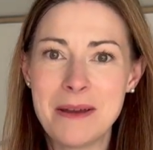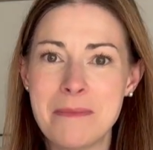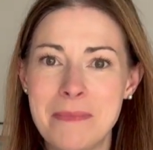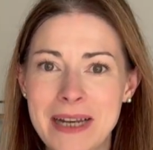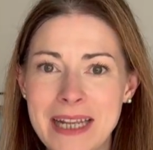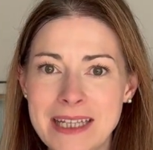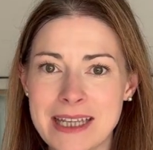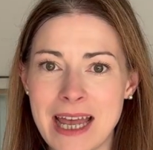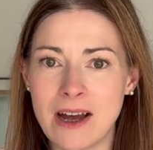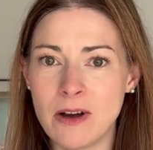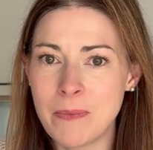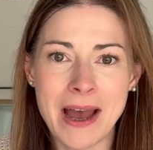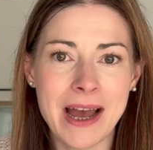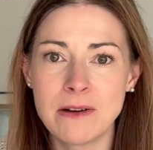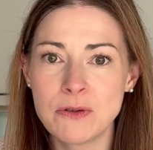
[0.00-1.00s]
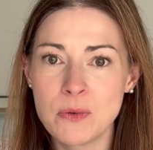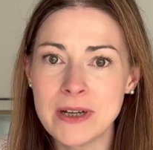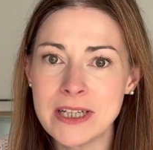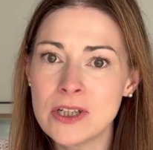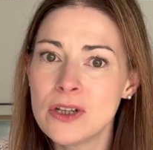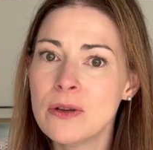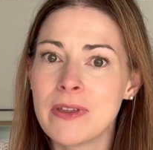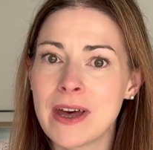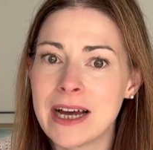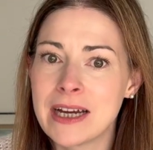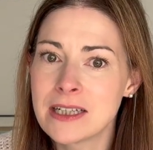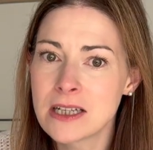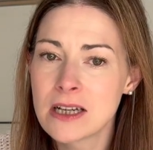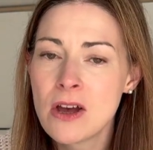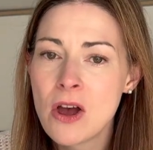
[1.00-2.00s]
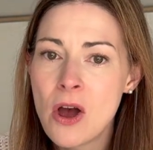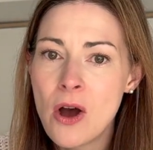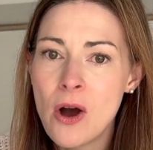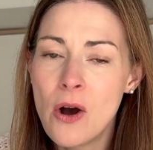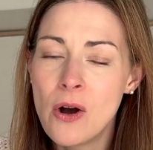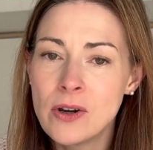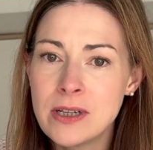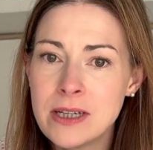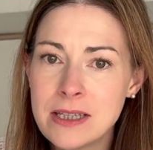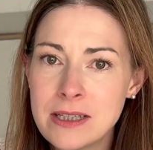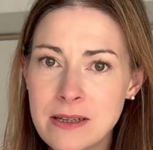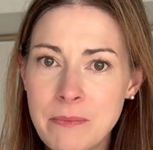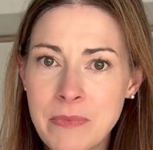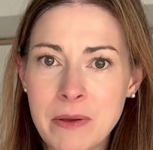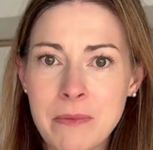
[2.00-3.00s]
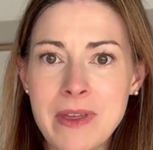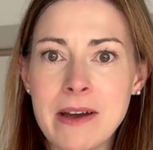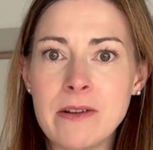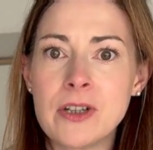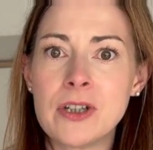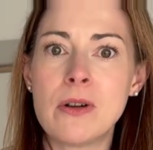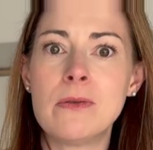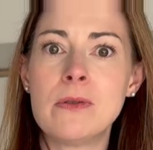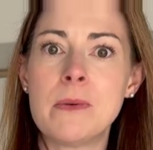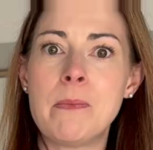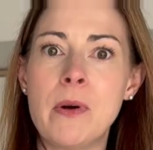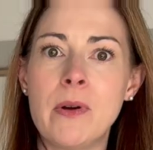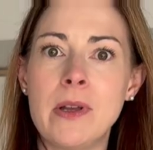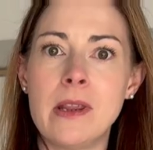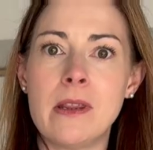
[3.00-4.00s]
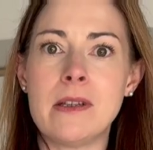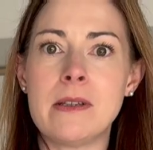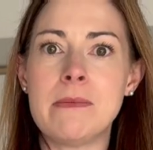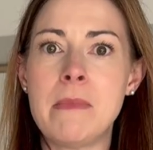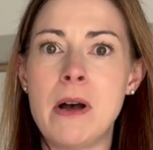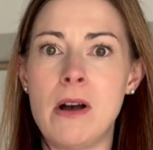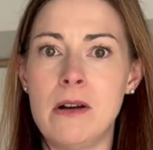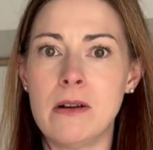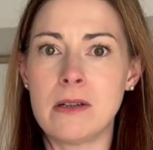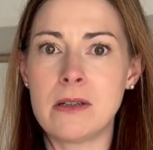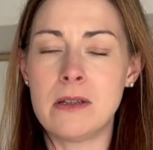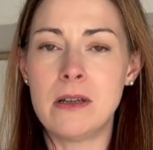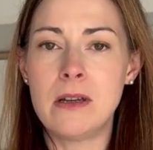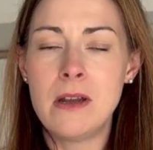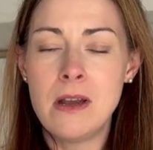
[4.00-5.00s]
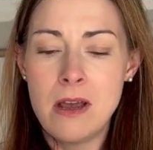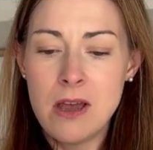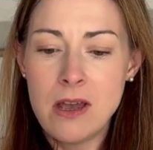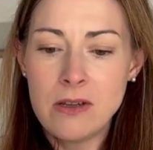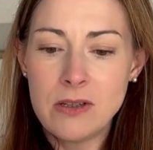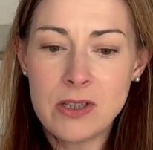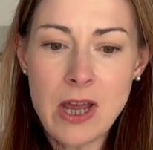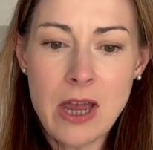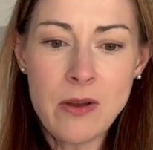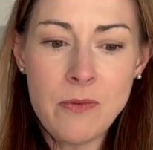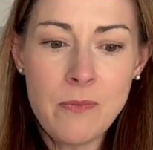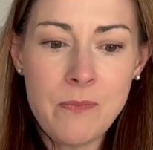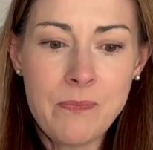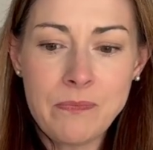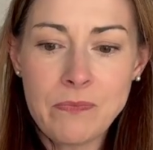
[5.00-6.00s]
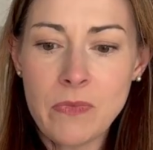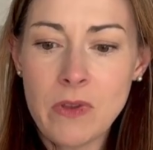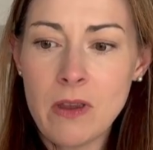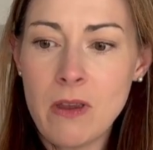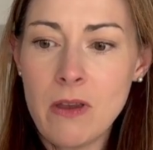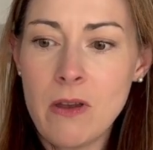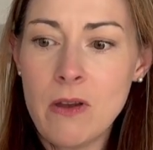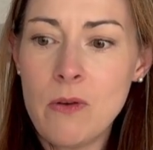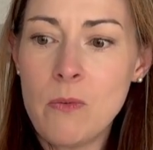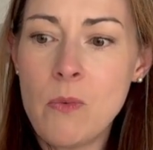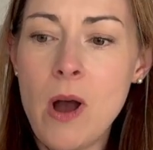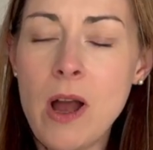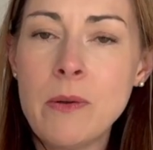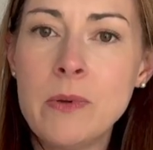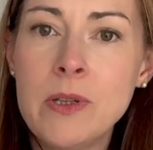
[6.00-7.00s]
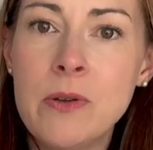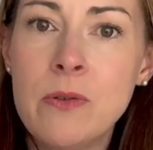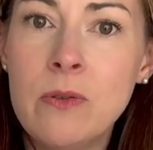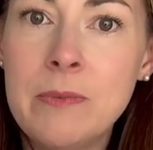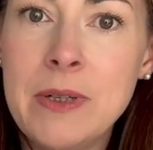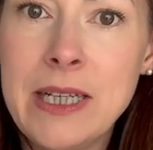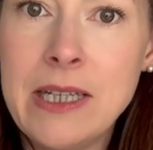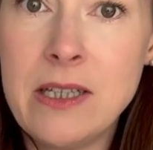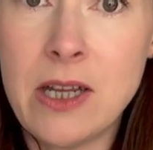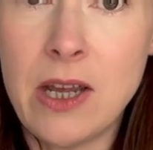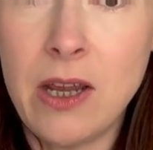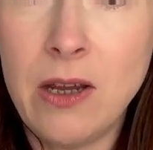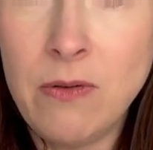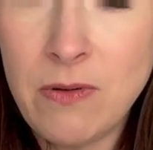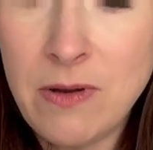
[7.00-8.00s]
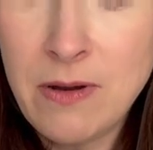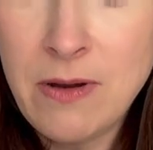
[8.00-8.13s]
please help, how do I do that on something without a shoulder point that's marked? So what I would normally do